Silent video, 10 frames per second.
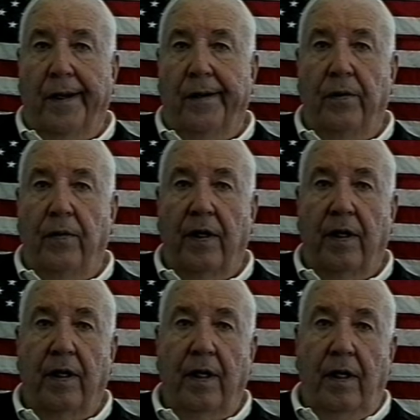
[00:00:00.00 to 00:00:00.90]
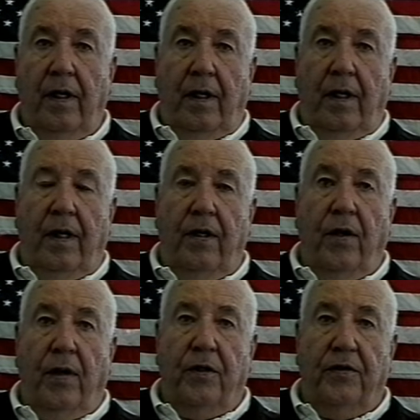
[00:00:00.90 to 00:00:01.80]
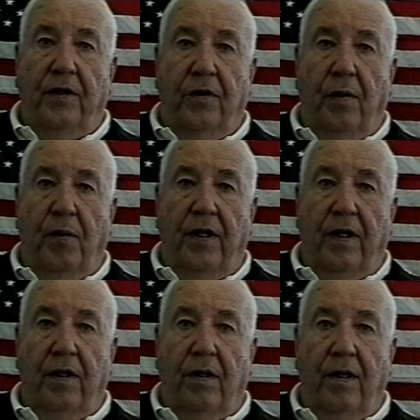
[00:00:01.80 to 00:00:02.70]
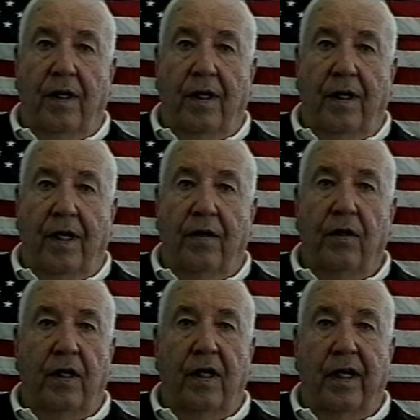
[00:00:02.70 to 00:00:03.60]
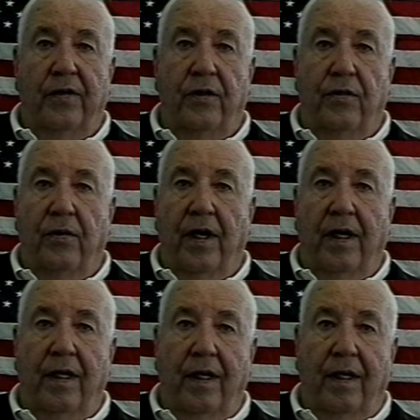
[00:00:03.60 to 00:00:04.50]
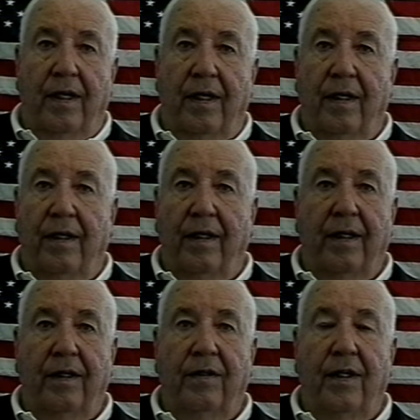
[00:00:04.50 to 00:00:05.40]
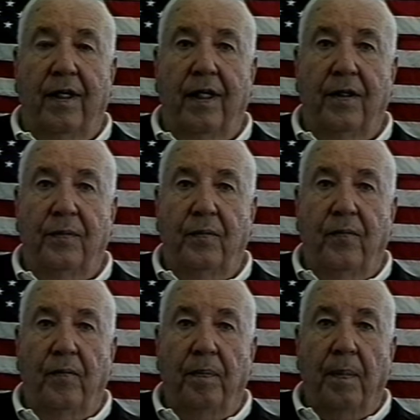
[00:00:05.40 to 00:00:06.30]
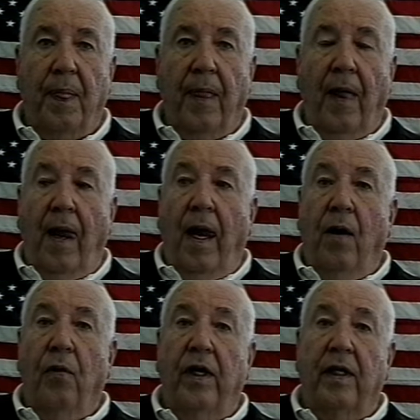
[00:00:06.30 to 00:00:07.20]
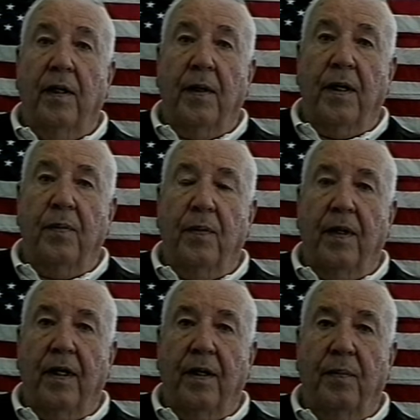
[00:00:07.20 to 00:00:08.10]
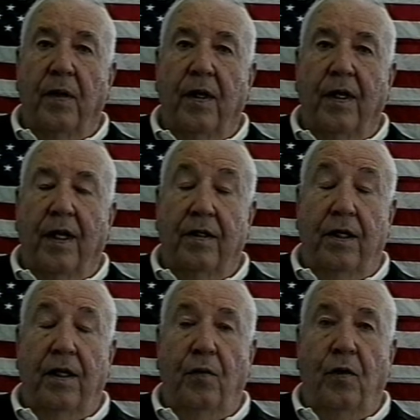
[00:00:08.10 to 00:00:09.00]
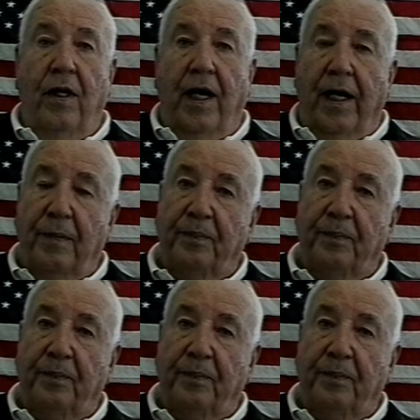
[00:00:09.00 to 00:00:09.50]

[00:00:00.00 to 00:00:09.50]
I knew I, I knew I wasn't going to be there long, and I couldn't concentrate. And, but why did you pick Dartmouth? Well, I, I, uh, I'll tell you why.